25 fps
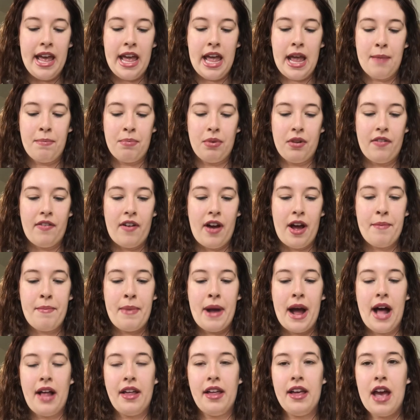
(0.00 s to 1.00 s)
Amplified
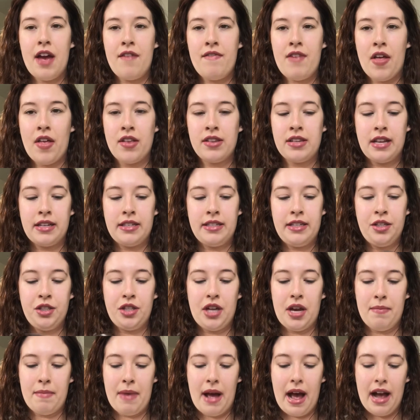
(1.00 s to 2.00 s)
palette. I found this at
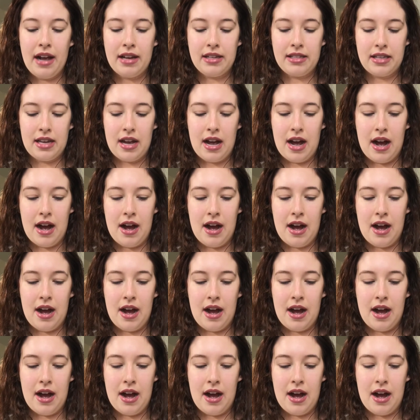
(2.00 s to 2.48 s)
TJ Maxx.